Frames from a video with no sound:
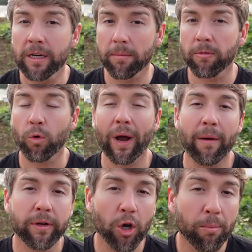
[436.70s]
Number four, I
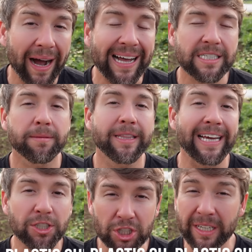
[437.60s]
would go buy some of
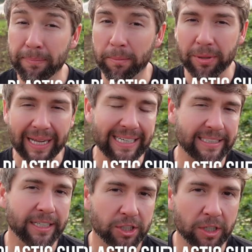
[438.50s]
that cheap
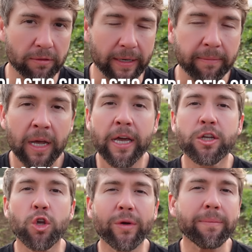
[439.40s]
plastic shelving.
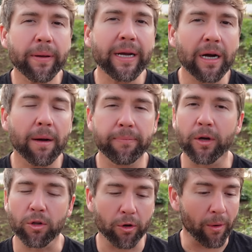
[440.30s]
You can pick up
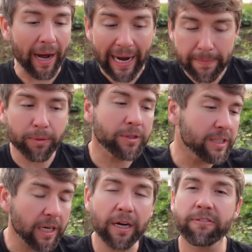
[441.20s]
the little Hyper
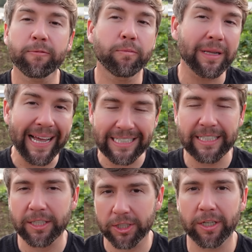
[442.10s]
Tough
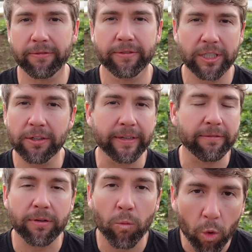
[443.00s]
plastic shel shelving
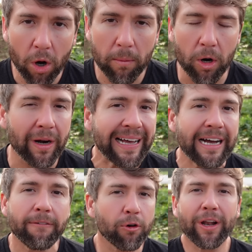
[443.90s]
from Walmart
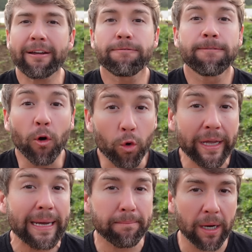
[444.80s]
for like
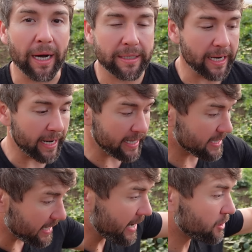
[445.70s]
forty bucks, and it
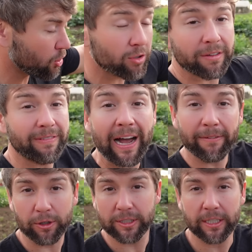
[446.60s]
stands usually
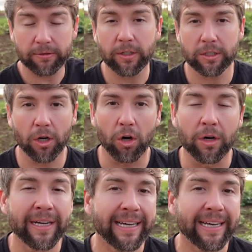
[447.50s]
five or six foot tall.